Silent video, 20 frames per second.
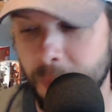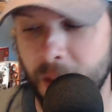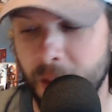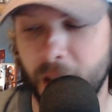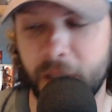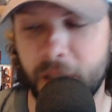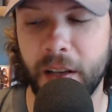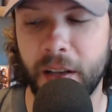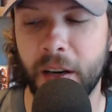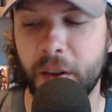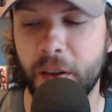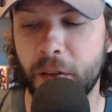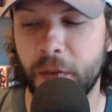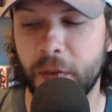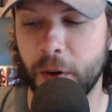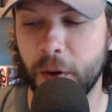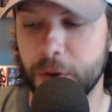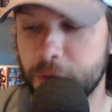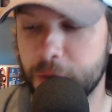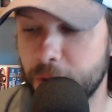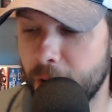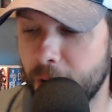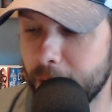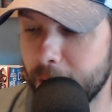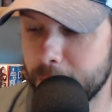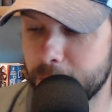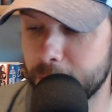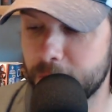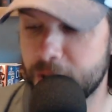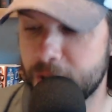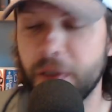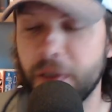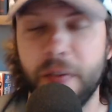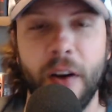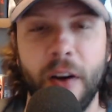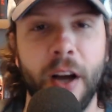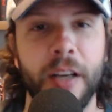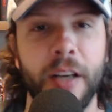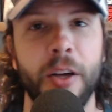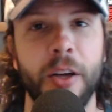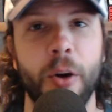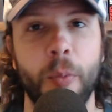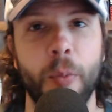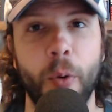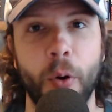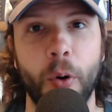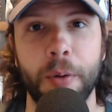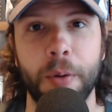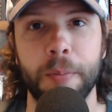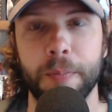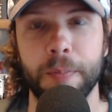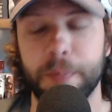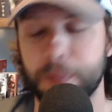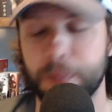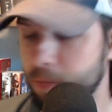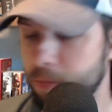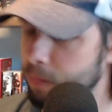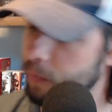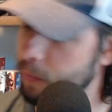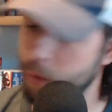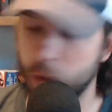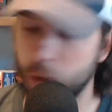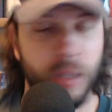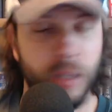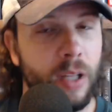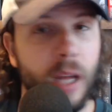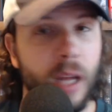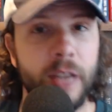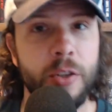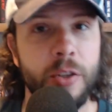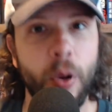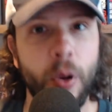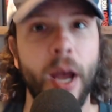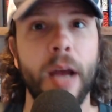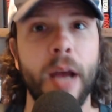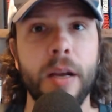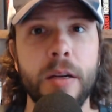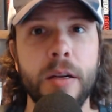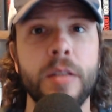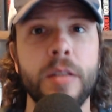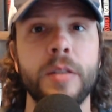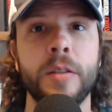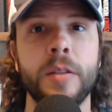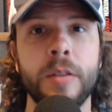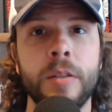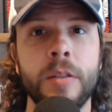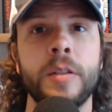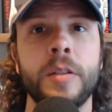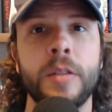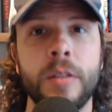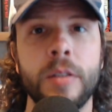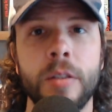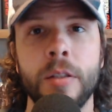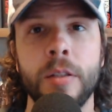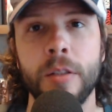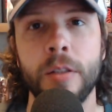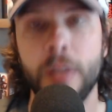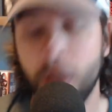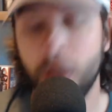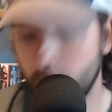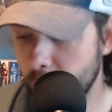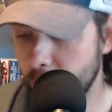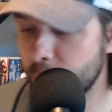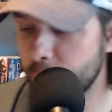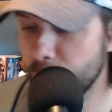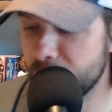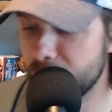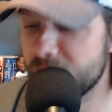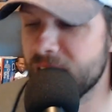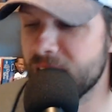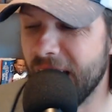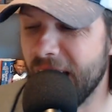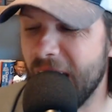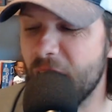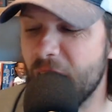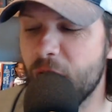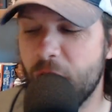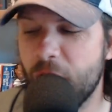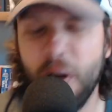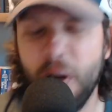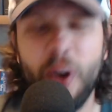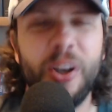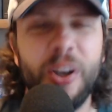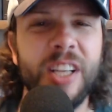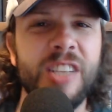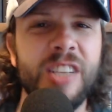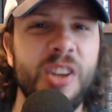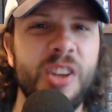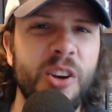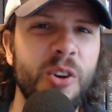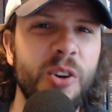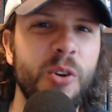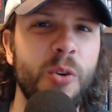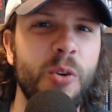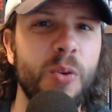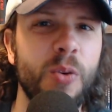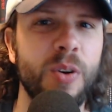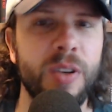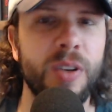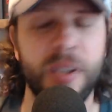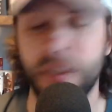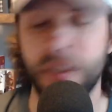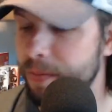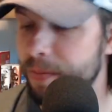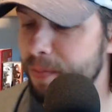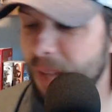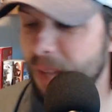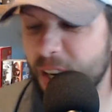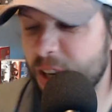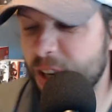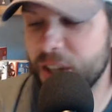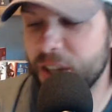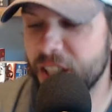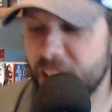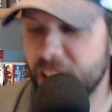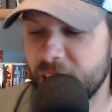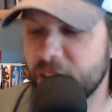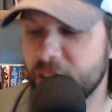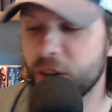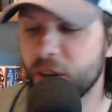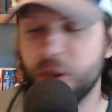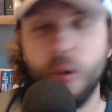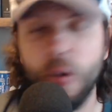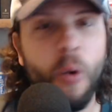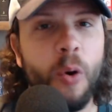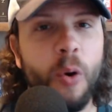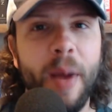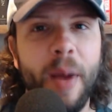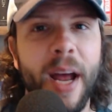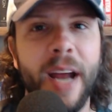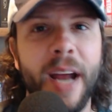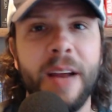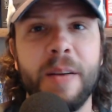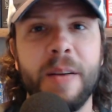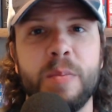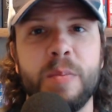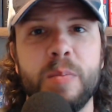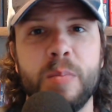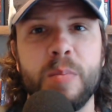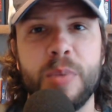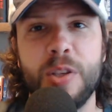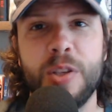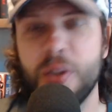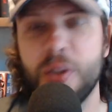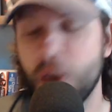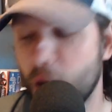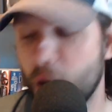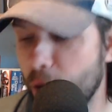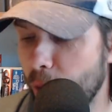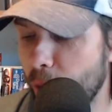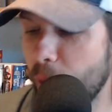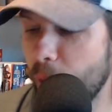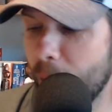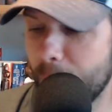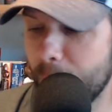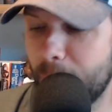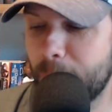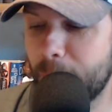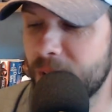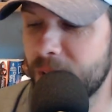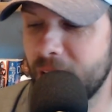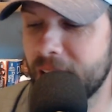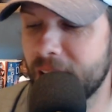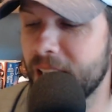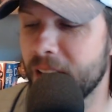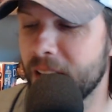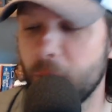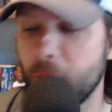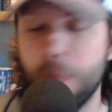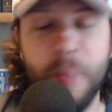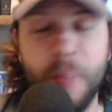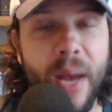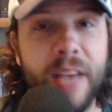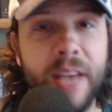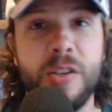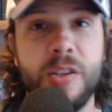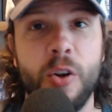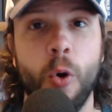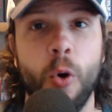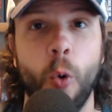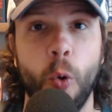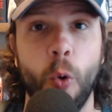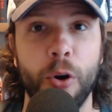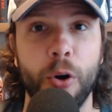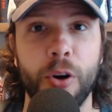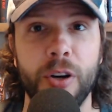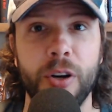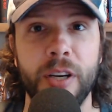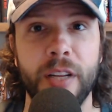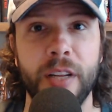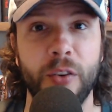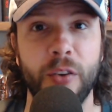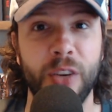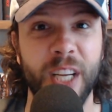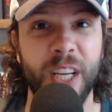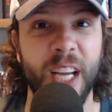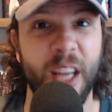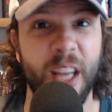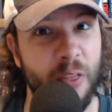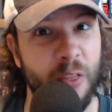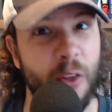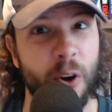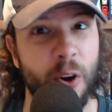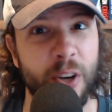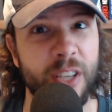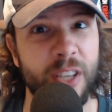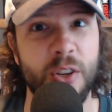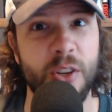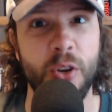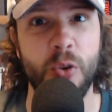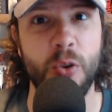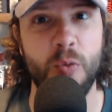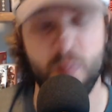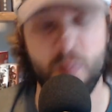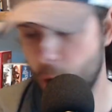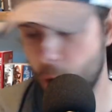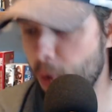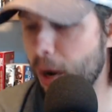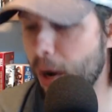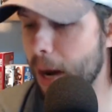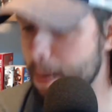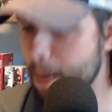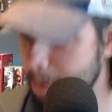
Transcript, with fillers: At the end of the first round, Stephon Gilmore. That's okay. You know, if you want to say at thirty-two, I couldn't get a good quarterback, so I'm taking the best corner in the league at thirty-two, okay.